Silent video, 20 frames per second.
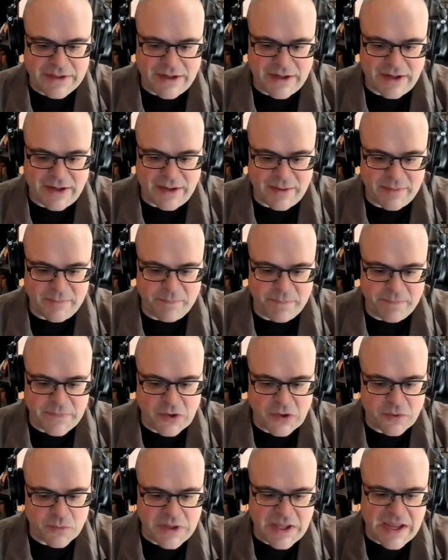
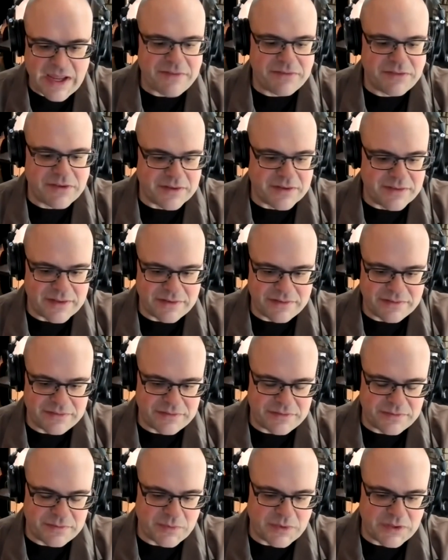And we have done
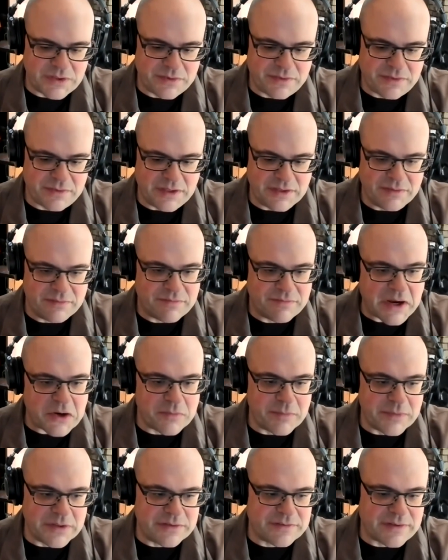things with the
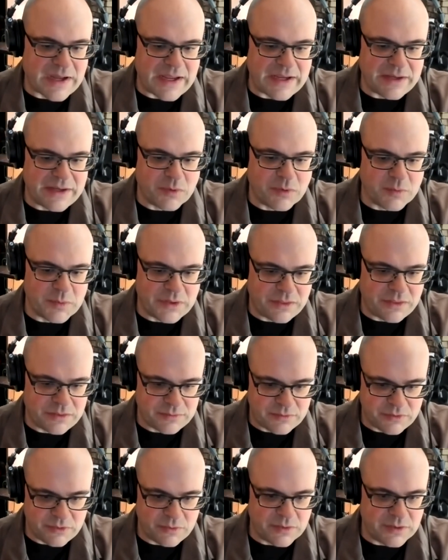environment side where we
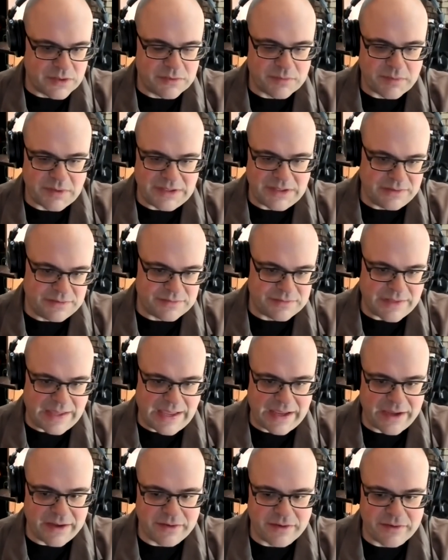do a 3D
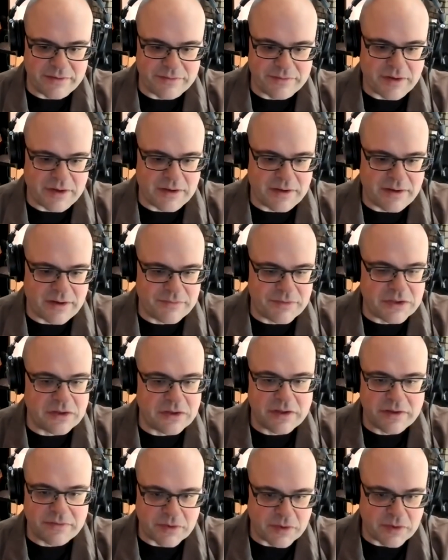scan of a
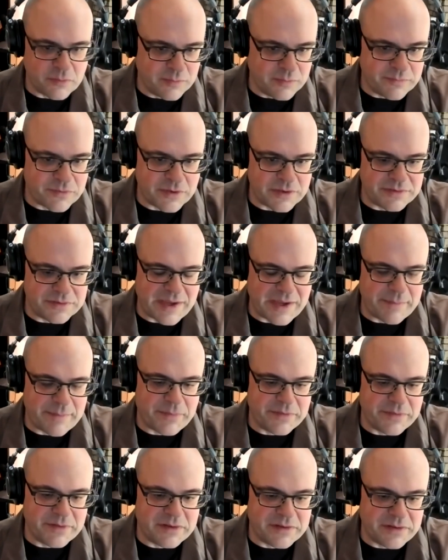delivery room, for
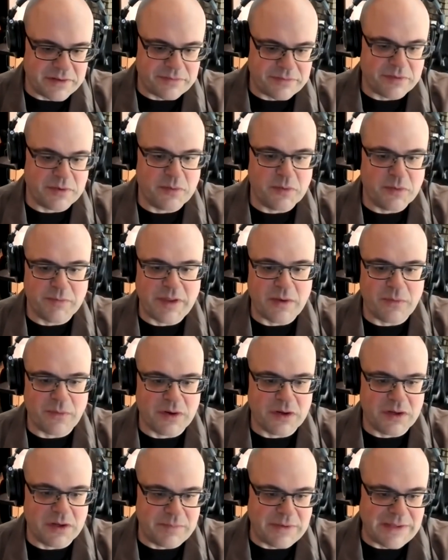example. The delivery room that
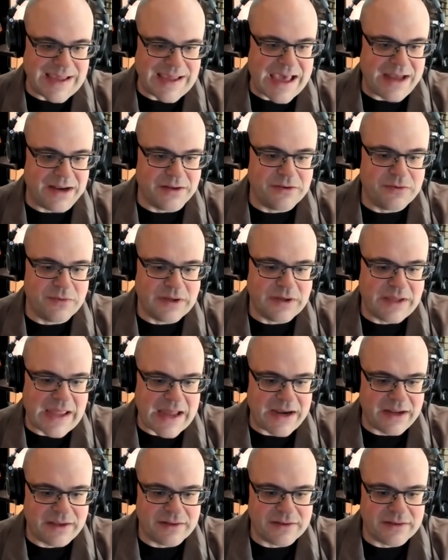we're going to be adding to
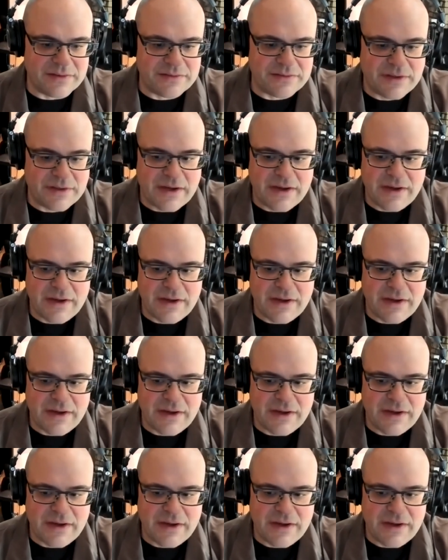Acadicus